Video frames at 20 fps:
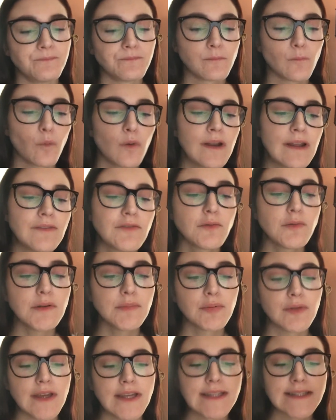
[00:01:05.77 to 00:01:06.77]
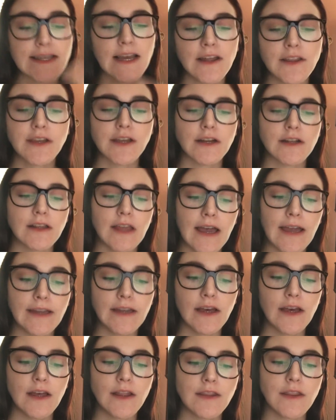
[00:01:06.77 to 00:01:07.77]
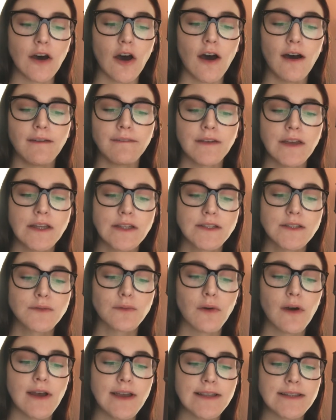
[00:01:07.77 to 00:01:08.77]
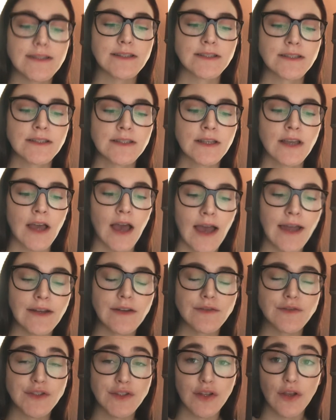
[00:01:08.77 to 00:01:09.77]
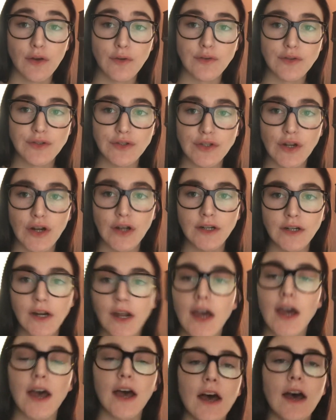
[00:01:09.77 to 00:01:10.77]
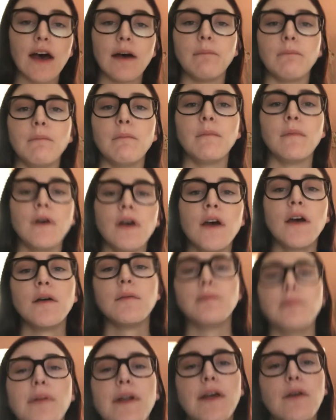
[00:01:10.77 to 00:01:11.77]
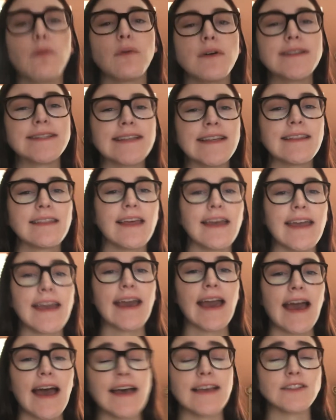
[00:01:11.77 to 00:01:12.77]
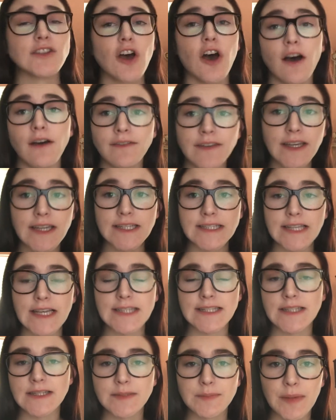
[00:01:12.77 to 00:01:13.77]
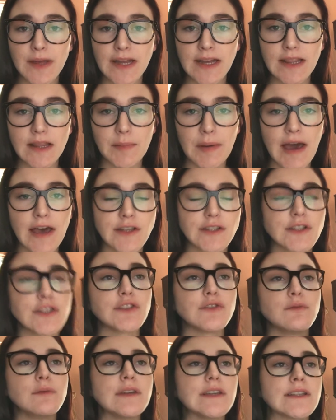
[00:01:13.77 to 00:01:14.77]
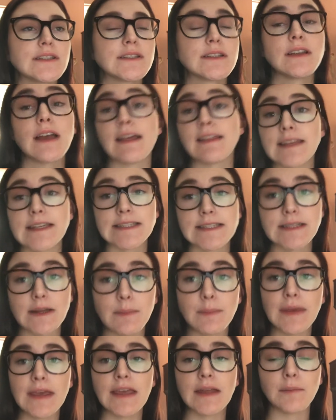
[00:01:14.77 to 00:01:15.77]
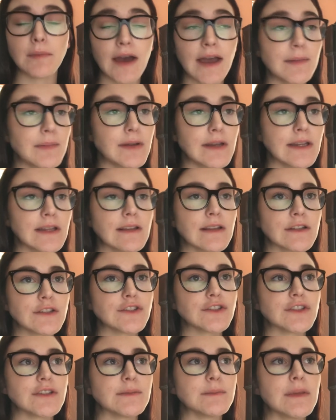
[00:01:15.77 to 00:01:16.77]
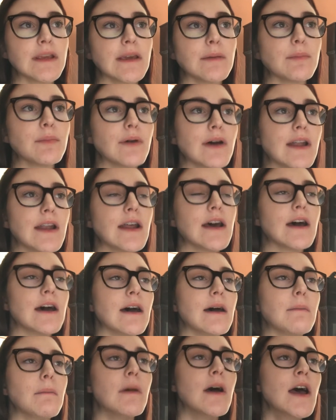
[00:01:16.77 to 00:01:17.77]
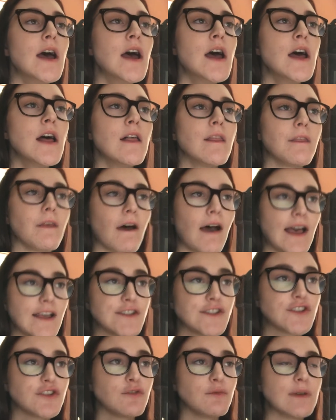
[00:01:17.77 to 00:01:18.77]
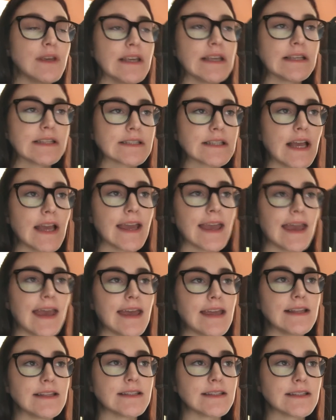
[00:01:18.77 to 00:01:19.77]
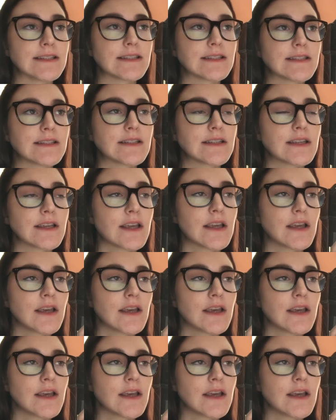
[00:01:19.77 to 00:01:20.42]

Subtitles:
whenever we played South Carolina, the offense was kind of slow to start, but it wasn't, like, as obvious as it's been in the past 2 weeks, at least to me, in my opinion. That's just me. But, the last 2 weeks against,